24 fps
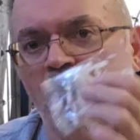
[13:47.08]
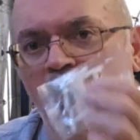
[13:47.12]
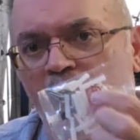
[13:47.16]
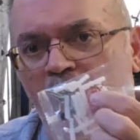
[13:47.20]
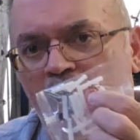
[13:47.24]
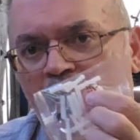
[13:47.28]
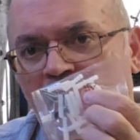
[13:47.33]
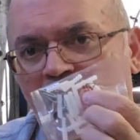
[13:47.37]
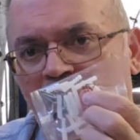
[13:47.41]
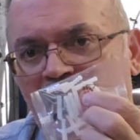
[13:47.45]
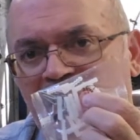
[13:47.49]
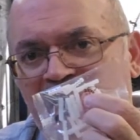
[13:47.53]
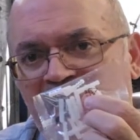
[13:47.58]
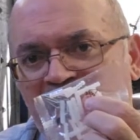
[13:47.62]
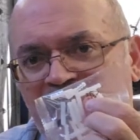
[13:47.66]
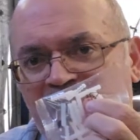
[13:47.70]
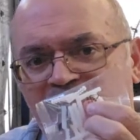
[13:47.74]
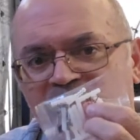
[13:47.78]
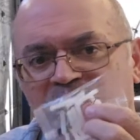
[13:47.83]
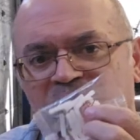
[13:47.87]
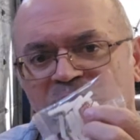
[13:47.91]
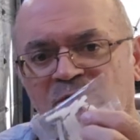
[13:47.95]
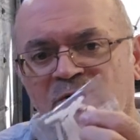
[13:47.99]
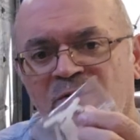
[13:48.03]
wall
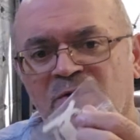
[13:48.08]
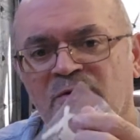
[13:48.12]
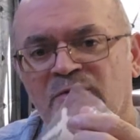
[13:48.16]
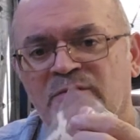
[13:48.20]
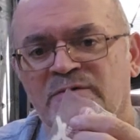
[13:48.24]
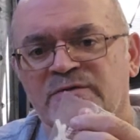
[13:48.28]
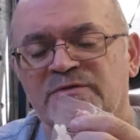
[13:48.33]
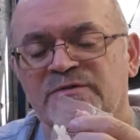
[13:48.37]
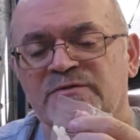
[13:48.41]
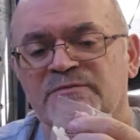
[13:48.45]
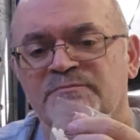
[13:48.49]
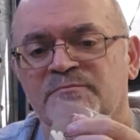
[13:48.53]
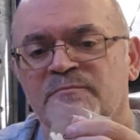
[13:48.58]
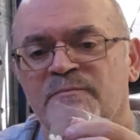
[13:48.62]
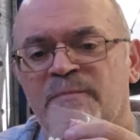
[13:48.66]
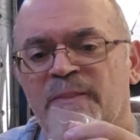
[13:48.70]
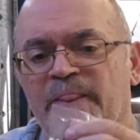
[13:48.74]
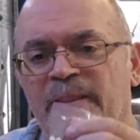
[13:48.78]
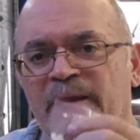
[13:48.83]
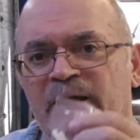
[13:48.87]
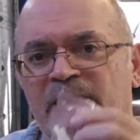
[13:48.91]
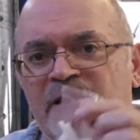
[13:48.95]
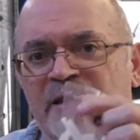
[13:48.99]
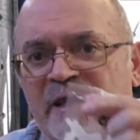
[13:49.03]
anchors,
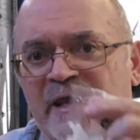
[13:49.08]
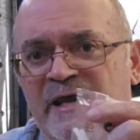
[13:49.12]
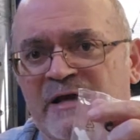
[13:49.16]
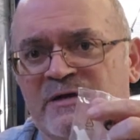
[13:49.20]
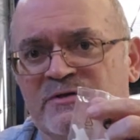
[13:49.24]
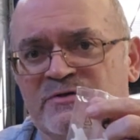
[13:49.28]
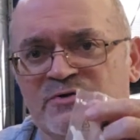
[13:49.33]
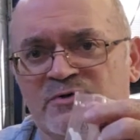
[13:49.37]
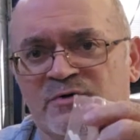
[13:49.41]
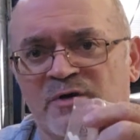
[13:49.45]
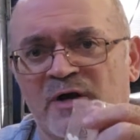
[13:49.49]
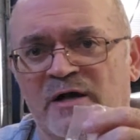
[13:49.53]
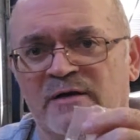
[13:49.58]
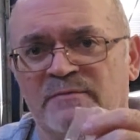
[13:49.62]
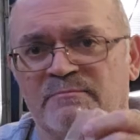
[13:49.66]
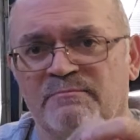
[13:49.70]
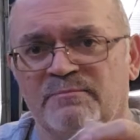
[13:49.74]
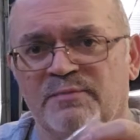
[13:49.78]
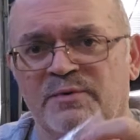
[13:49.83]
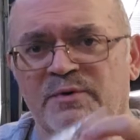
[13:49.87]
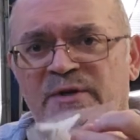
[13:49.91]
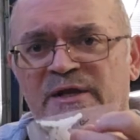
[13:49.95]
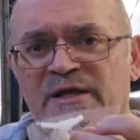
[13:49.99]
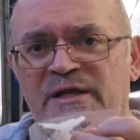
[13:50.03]
in case you're
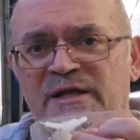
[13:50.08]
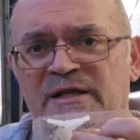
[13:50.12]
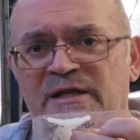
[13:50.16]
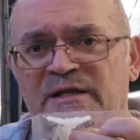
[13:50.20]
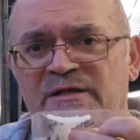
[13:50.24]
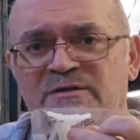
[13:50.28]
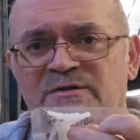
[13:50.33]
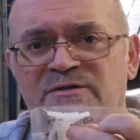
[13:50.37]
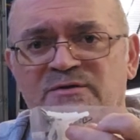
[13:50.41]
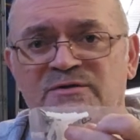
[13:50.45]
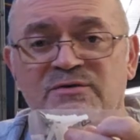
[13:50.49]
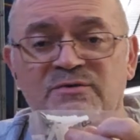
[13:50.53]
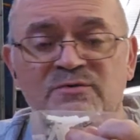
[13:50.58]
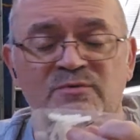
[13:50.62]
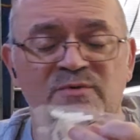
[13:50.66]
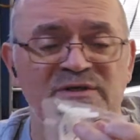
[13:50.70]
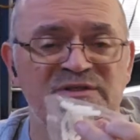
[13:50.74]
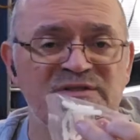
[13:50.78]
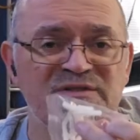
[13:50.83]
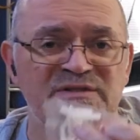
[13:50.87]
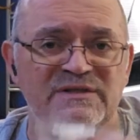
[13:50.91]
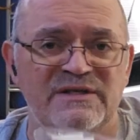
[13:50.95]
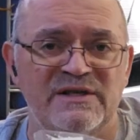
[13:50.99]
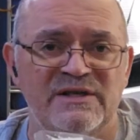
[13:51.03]
not putting it into
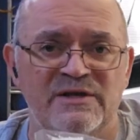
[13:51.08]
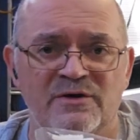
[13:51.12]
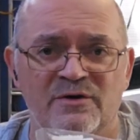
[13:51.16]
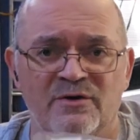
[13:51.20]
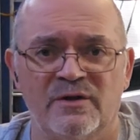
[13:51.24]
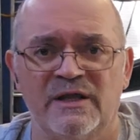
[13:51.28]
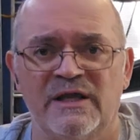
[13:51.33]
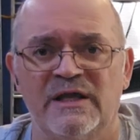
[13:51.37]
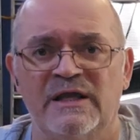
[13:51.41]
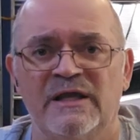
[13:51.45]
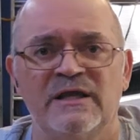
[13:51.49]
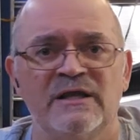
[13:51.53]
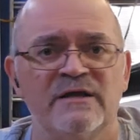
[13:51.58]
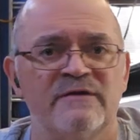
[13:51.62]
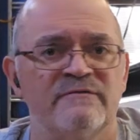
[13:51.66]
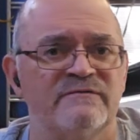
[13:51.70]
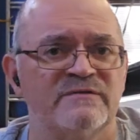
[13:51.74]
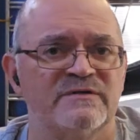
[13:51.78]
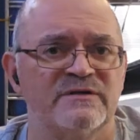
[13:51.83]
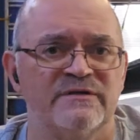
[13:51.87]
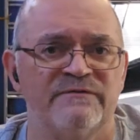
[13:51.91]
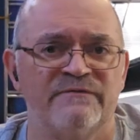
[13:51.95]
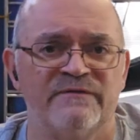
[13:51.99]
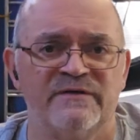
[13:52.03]
a steel
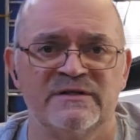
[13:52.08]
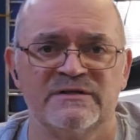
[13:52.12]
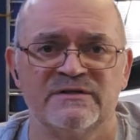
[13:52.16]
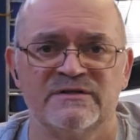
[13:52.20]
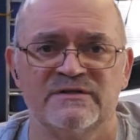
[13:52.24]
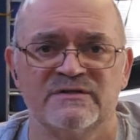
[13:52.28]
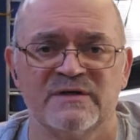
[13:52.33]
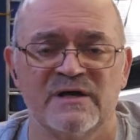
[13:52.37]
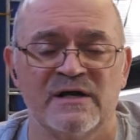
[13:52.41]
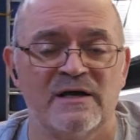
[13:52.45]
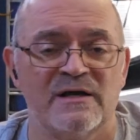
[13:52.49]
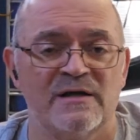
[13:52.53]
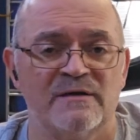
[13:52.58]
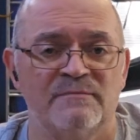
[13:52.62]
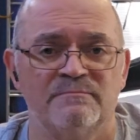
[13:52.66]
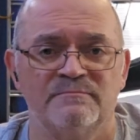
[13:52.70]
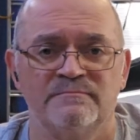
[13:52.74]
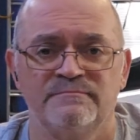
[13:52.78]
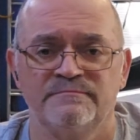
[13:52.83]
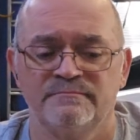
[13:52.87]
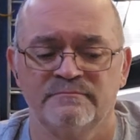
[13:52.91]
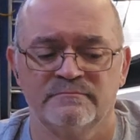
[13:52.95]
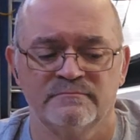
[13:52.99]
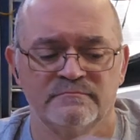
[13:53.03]
eaves, if it's
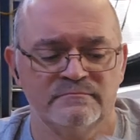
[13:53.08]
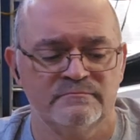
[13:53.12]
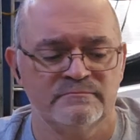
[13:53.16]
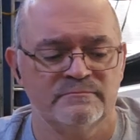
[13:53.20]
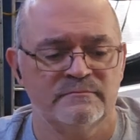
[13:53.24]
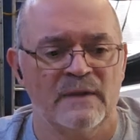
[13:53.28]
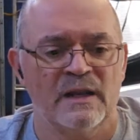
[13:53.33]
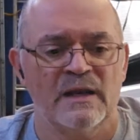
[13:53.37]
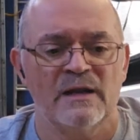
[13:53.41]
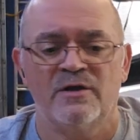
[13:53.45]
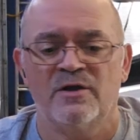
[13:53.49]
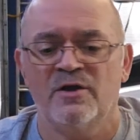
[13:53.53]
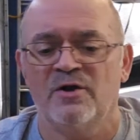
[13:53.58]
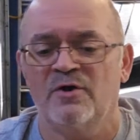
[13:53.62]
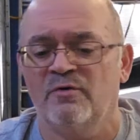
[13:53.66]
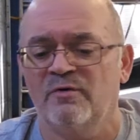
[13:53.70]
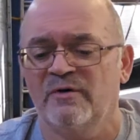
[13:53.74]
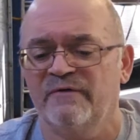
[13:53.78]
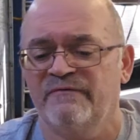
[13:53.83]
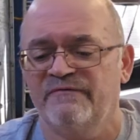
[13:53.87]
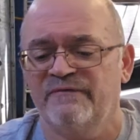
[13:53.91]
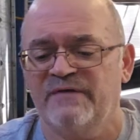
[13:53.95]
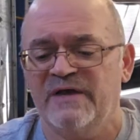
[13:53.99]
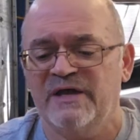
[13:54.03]
a
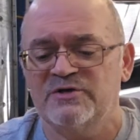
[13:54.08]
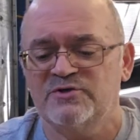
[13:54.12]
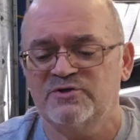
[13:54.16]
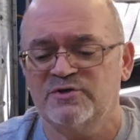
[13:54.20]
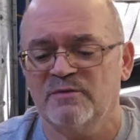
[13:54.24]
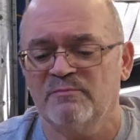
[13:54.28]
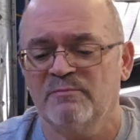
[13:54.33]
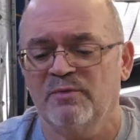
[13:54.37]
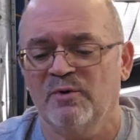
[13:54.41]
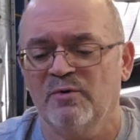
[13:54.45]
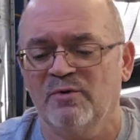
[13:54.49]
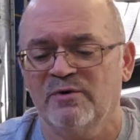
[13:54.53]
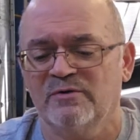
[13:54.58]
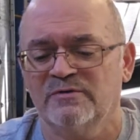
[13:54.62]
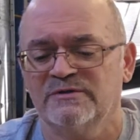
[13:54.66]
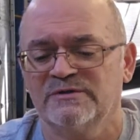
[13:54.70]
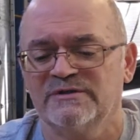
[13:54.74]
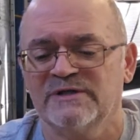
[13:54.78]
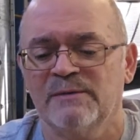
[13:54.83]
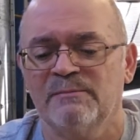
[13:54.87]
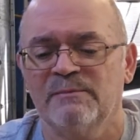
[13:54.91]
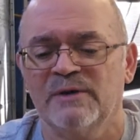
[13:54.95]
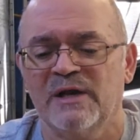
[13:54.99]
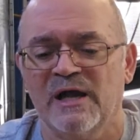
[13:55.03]
fascia board or
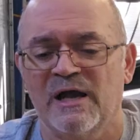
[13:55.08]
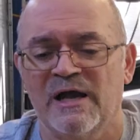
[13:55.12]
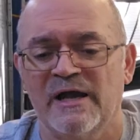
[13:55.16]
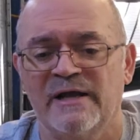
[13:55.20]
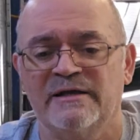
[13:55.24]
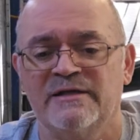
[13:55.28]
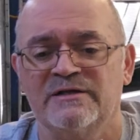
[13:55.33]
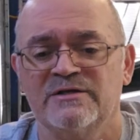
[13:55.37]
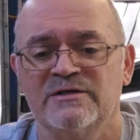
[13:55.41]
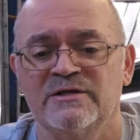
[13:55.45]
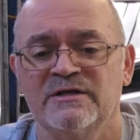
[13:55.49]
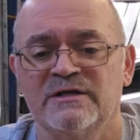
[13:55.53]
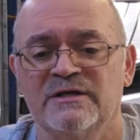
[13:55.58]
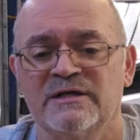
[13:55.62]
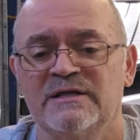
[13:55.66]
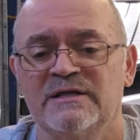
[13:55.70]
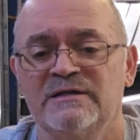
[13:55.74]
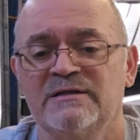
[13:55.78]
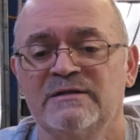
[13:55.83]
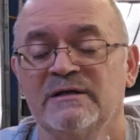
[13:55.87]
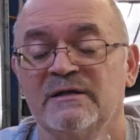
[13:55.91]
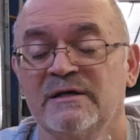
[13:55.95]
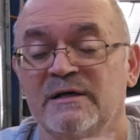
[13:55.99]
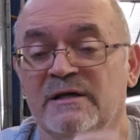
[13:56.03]
some kind and you
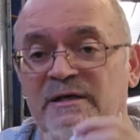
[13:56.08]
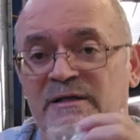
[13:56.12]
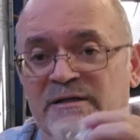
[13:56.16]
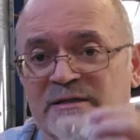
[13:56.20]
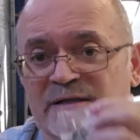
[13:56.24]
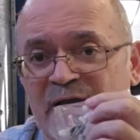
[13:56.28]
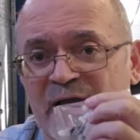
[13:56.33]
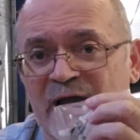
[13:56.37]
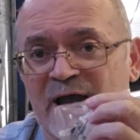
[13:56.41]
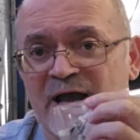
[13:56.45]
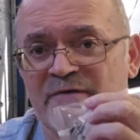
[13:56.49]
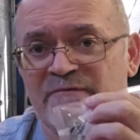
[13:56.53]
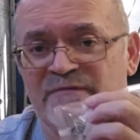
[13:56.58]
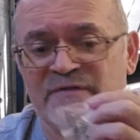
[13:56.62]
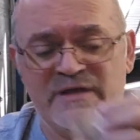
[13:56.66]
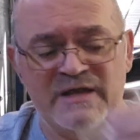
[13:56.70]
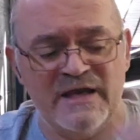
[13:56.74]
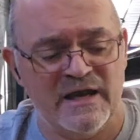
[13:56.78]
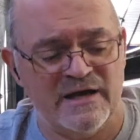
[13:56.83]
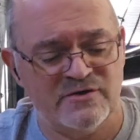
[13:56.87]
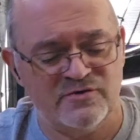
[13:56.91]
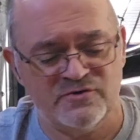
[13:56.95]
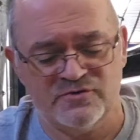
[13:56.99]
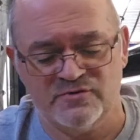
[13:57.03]
need to have
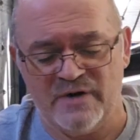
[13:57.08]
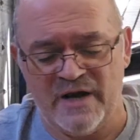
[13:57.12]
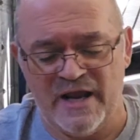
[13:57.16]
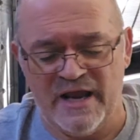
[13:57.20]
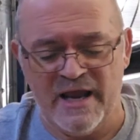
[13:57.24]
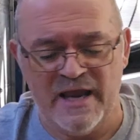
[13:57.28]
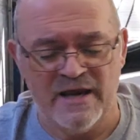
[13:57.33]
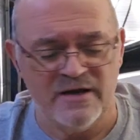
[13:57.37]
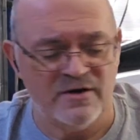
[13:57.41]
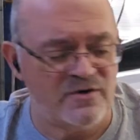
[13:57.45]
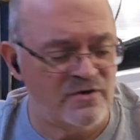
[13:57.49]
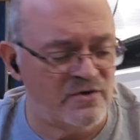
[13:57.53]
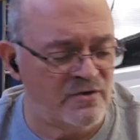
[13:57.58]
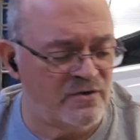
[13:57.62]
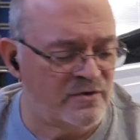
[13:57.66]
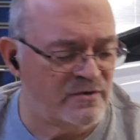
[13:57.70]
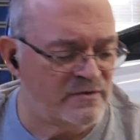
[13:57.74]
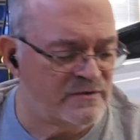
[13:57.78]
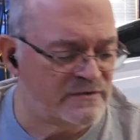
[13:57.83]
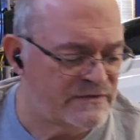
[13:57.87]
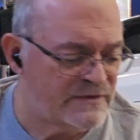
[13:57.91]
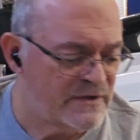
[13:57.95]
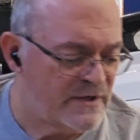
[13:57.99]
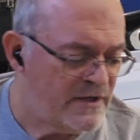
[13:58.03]
the extra
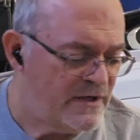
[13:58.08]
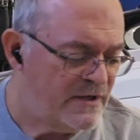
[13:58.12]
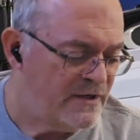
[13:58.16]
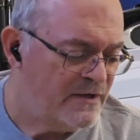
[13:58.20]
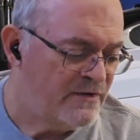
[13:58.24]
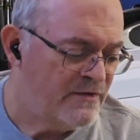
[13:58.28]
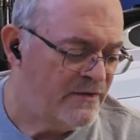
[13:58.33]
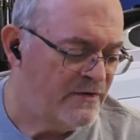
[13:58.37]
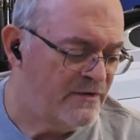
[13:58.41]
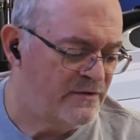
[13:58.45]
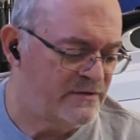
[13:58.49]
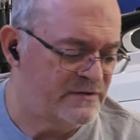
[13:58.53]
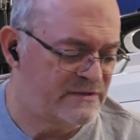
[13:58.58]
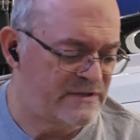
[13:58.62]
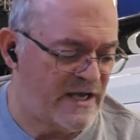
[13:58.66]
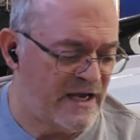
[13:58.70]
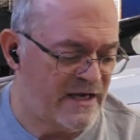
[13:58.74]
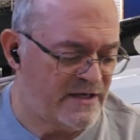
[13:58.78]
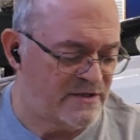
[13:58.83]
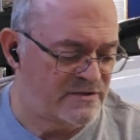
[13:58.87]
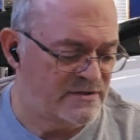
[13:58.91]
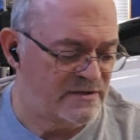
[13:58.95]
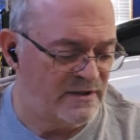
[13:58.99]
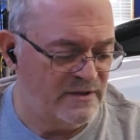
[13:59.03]
anchors. There's
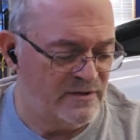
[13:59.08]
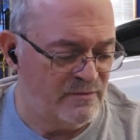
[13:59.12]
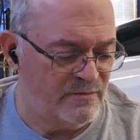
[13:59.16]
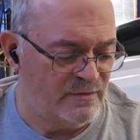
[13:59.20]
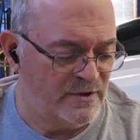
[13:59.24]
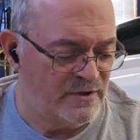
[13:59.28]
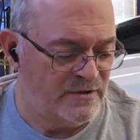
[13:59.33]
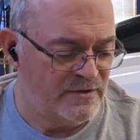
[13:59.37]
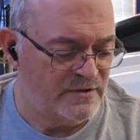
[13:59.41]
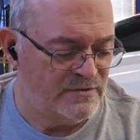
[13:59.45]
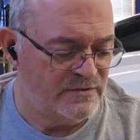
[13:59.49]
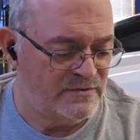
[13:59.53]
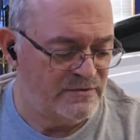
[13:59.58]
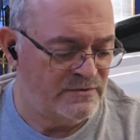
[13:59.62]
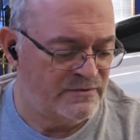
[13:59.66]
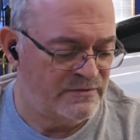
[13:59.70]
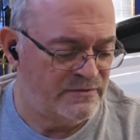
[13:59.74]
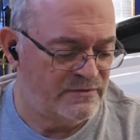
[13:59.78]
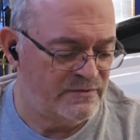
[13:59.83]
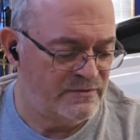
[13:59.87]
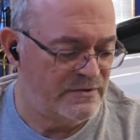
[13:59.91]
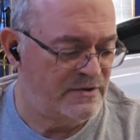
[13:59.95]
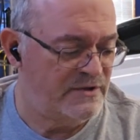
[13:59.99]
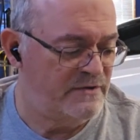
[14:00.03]
actually 1, 2,
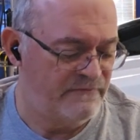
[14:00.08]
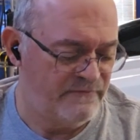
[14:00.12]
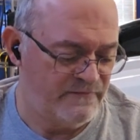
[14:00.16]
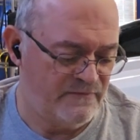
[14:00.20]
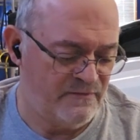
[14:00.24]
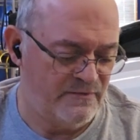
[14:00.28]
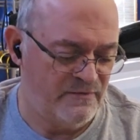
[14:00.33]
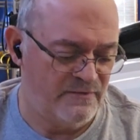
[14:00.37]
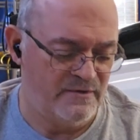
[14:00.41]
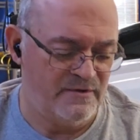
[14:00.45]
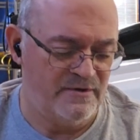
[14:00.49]
3, 4,